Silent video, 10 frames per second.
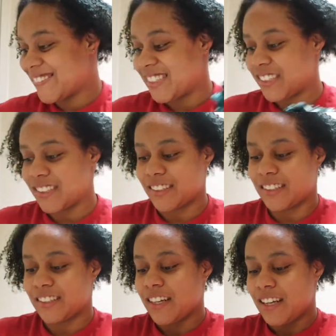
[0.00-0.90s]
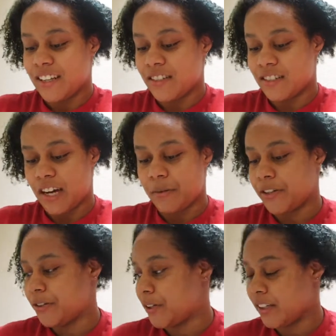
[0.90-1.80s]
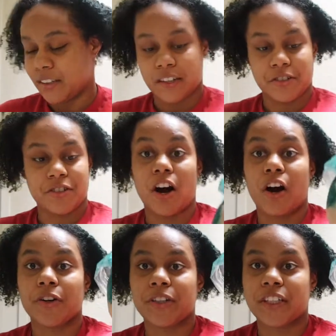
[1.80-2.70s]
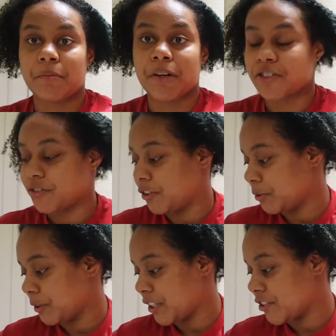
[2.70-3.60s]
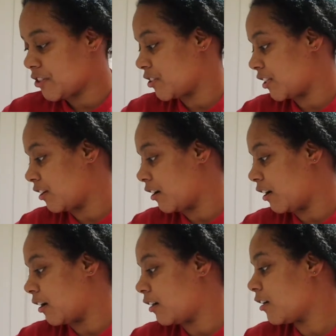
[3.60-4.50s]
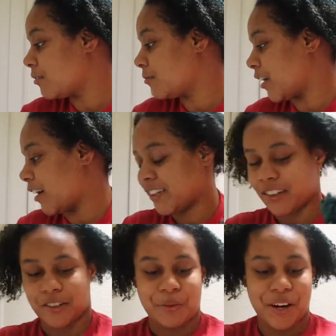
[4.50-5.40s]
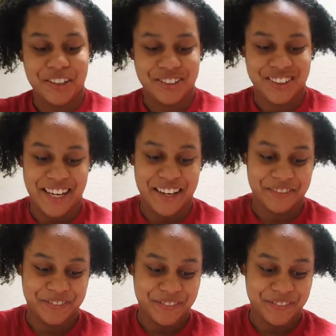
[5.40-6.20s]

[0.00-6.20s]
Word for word: This is this is how I do it. There's already a bunch of green shit on. Oh, got it on the wall. Okay.